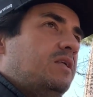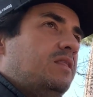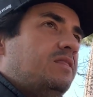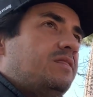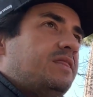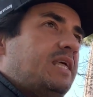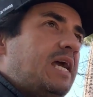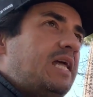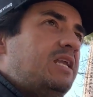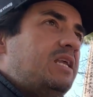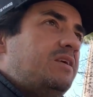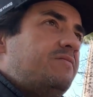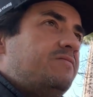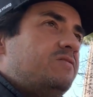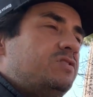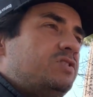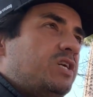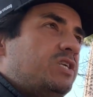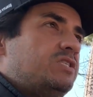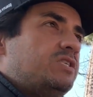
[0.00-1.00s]
Then if
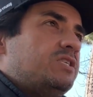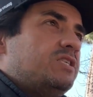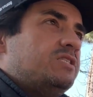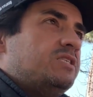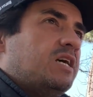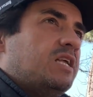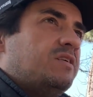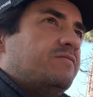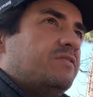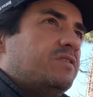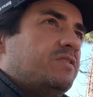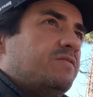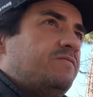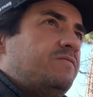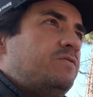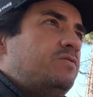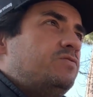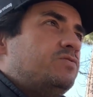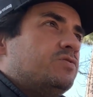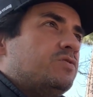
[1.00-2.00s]
you change the design of the
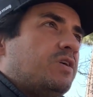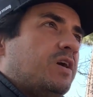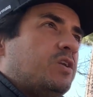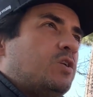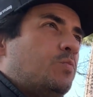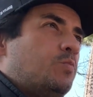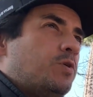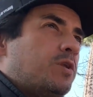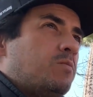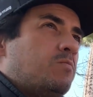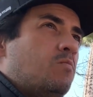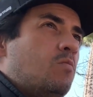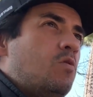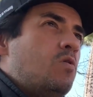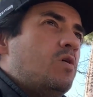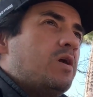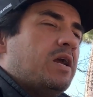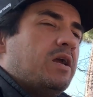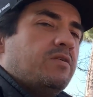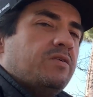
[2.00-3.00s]
diffuser and you're putting
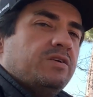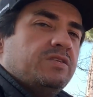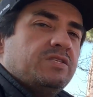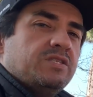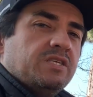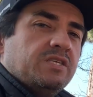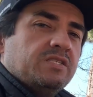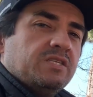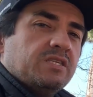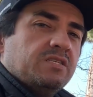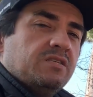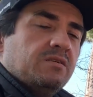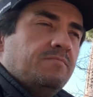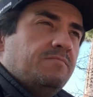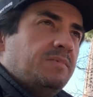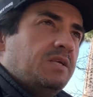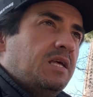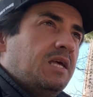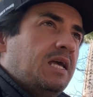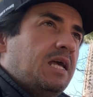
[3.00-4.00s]
more air into the
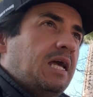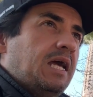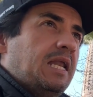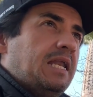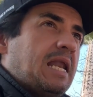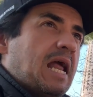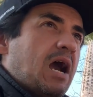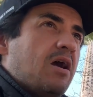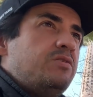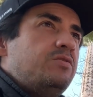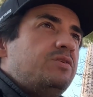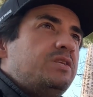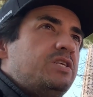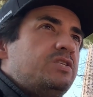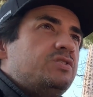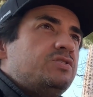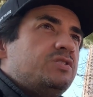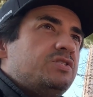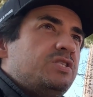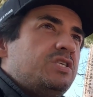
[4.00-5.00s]
system, now you need
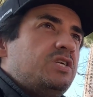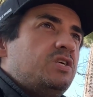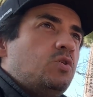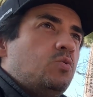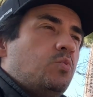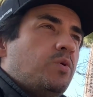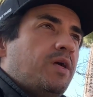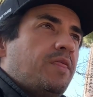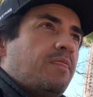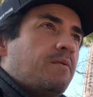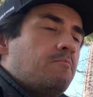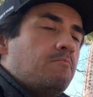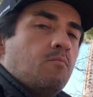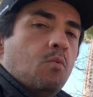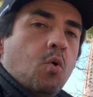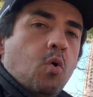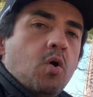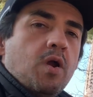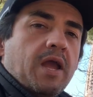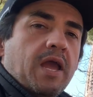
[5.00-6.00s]
to deal with
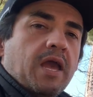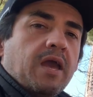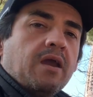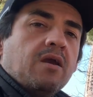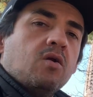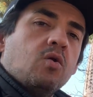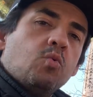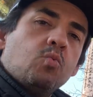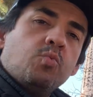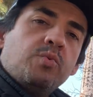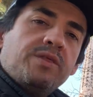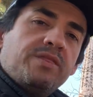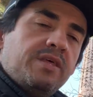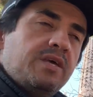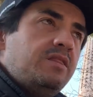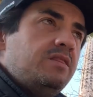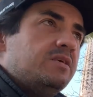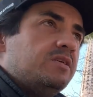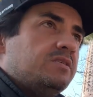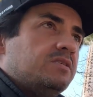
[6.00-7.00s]
more air
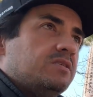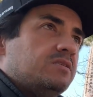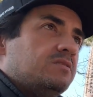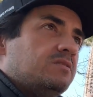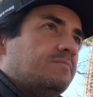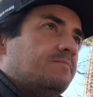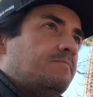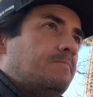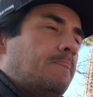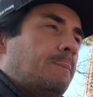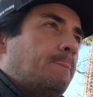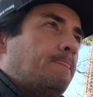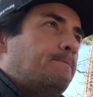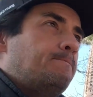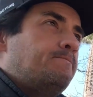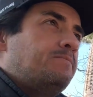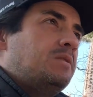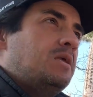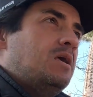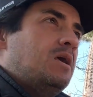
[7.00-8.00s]
within the system.
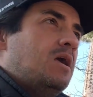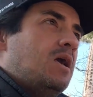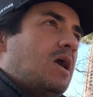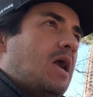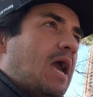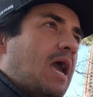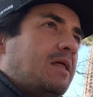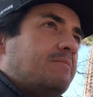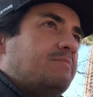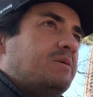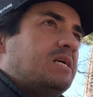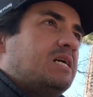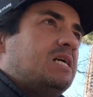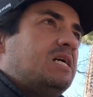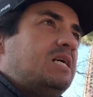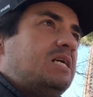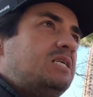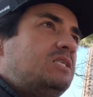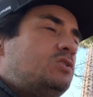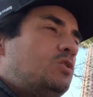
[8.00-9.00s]
And
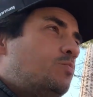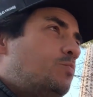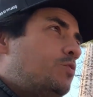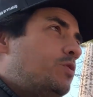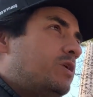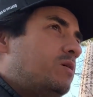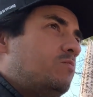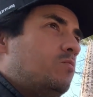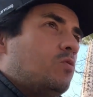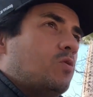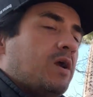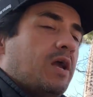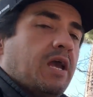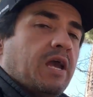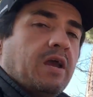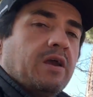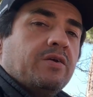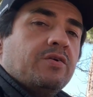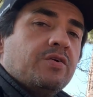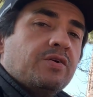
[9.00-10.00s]
because you're putting more
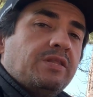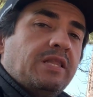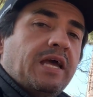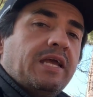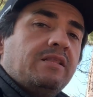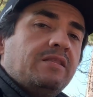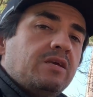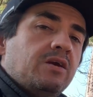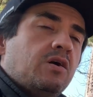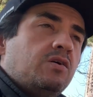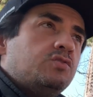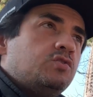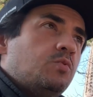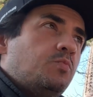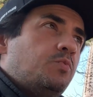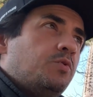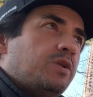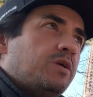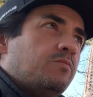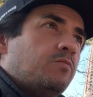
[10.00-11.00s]
air, you're likely also
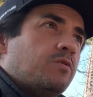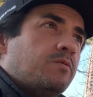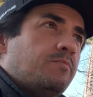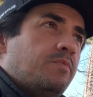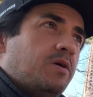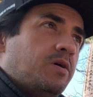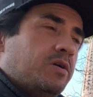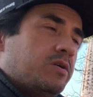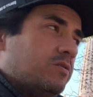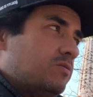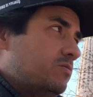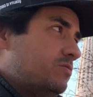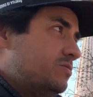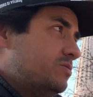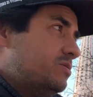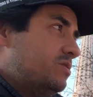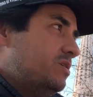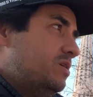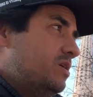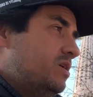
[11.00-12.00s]
putting more
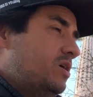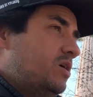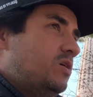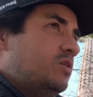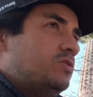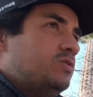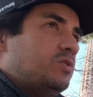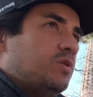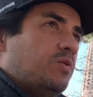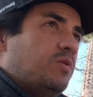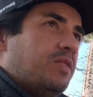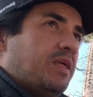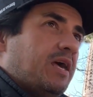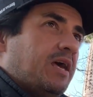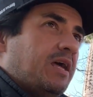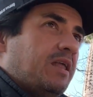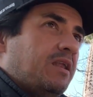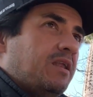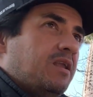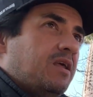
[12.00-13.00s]
particles. So
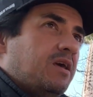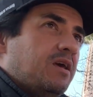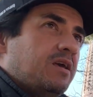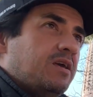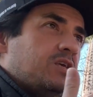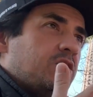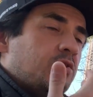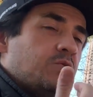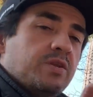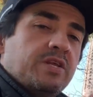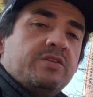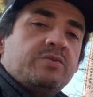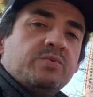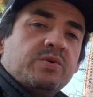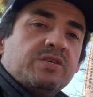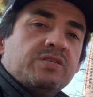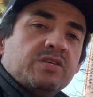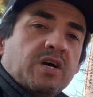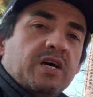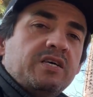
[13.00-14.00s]
then you need to
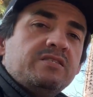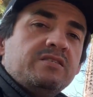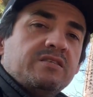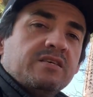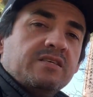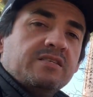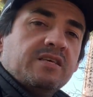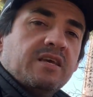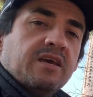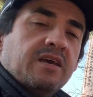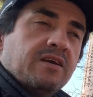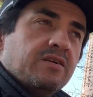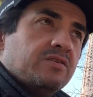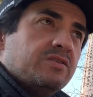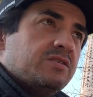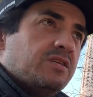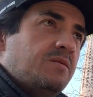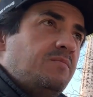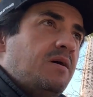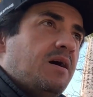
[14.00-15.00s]
exhaust this air
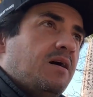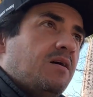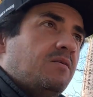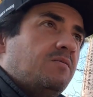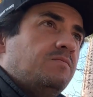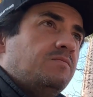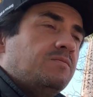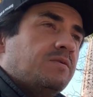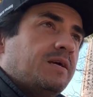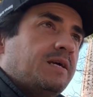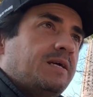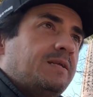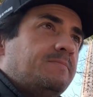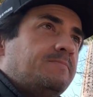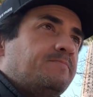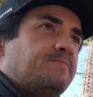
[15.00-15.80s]
somehow, right?